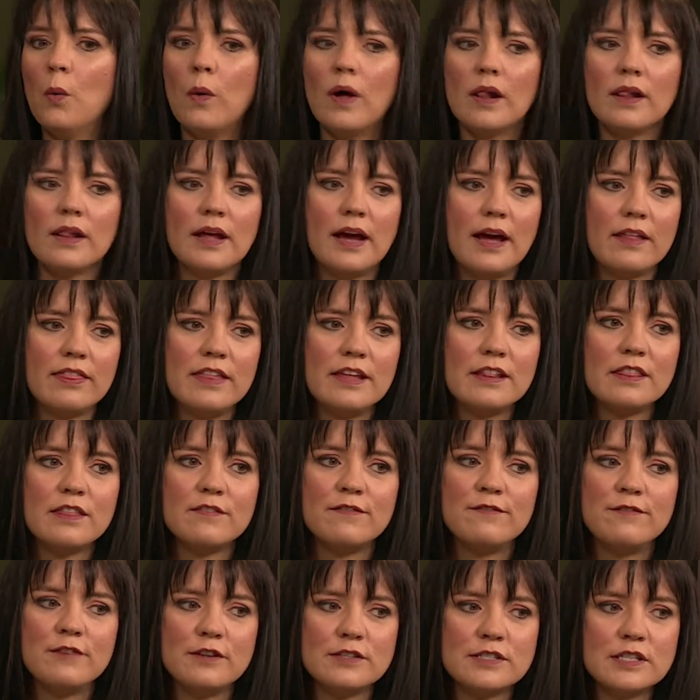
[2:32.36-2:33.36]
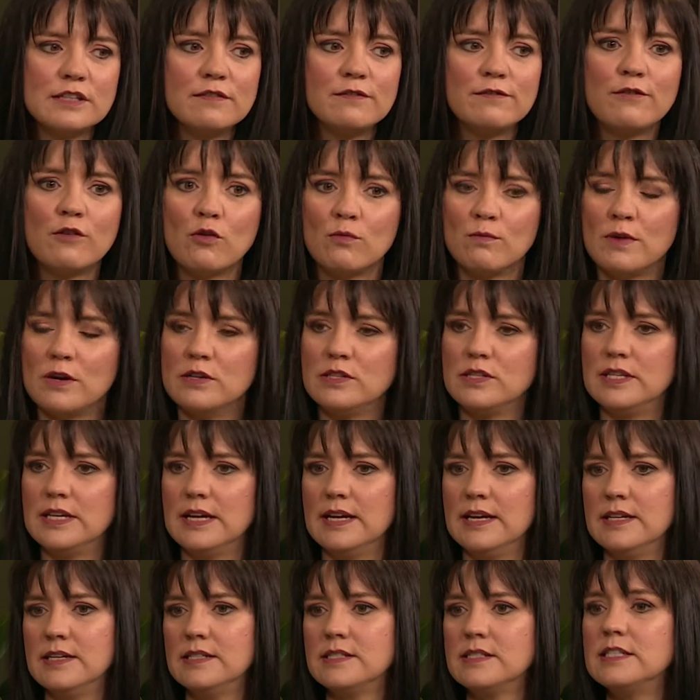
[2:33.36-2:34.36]
Well, I think the first and foremost
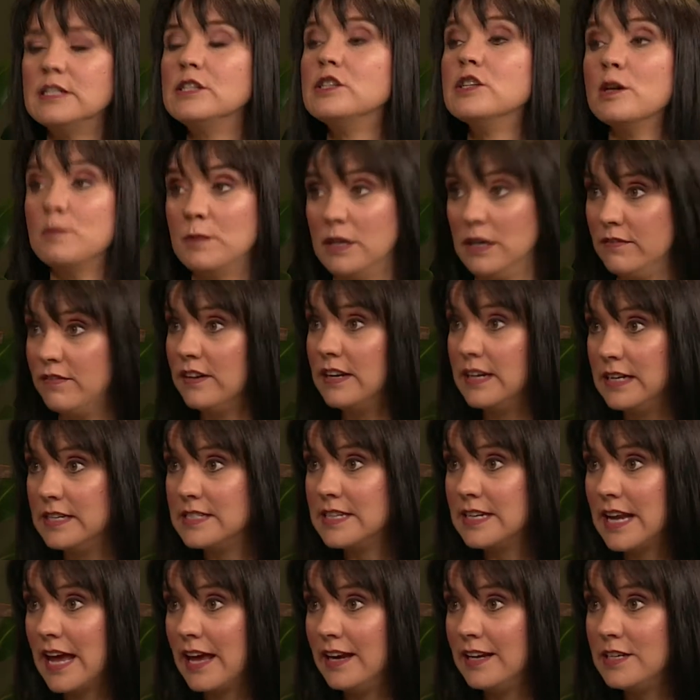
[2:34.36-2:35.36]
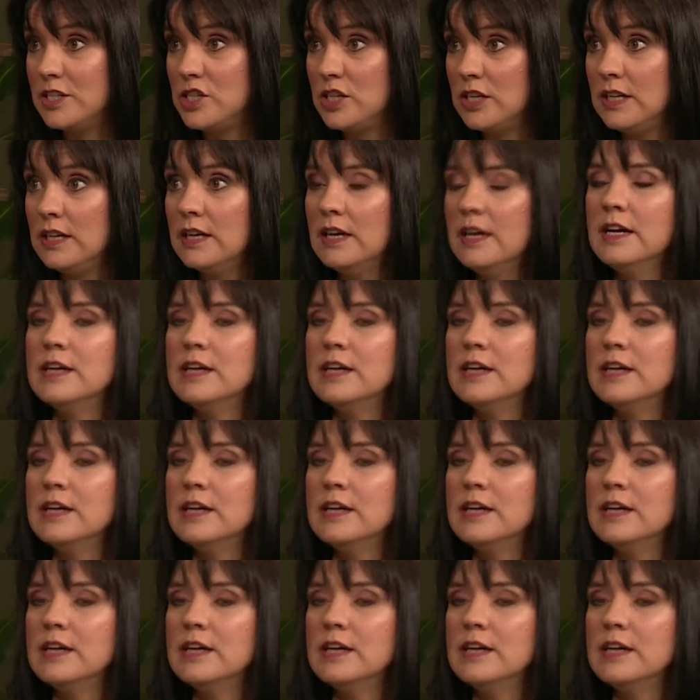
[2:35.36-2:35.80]
is determine if it is an allergy.